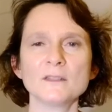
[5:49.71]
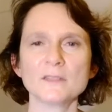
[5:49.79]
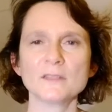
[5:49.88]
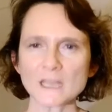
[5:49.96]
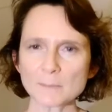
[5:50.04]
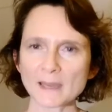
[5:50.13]

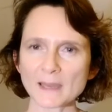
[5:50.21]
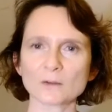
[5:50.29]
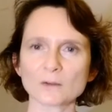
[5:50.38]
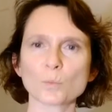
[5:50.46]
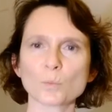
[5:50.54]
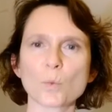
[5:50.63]
think
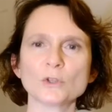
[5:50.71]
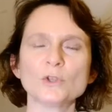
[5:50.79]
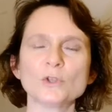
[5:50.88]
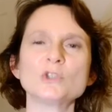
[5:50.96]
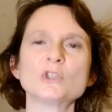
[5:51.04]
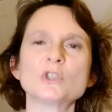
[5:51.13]
about what you
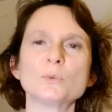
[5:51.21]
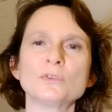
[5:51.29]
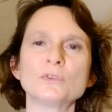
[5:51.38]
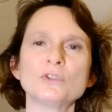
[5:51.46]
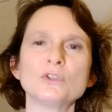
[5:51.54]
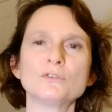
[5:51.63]
can do
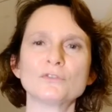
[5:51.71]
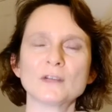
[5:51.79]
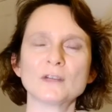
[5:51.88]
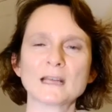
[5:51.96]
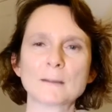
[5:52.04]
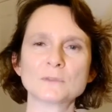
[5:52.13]
with your new
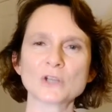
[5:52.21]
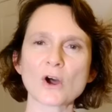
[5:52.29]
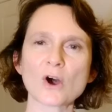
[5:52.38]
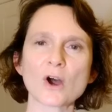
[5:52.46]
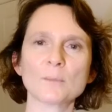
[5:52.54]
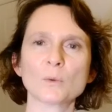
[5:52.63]
freed up
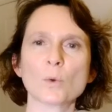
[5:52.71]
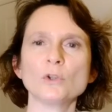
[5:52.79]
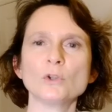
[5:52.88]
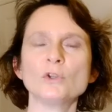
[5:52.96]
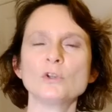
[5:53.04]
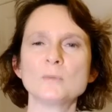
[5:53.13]
time and
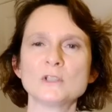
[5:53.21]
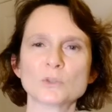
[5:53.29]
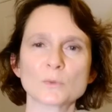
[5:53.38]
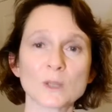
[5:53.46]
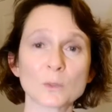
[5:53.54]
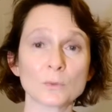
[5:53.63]
what you could be
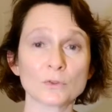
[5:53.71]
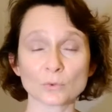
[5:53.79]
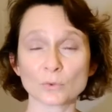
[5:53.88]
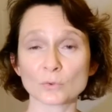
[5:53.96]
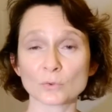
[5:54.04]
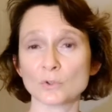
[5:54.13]
doing with
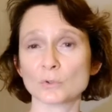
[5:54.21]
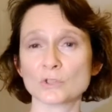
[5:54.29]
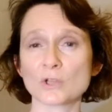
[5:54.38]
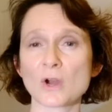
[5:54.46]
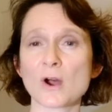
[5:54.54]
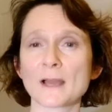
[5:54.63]
your
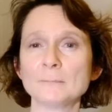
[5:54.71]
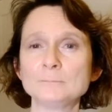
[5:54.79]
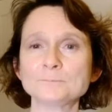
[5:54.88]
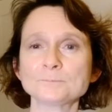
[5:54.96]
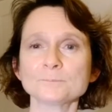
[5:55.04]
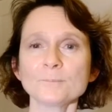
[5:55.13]
time.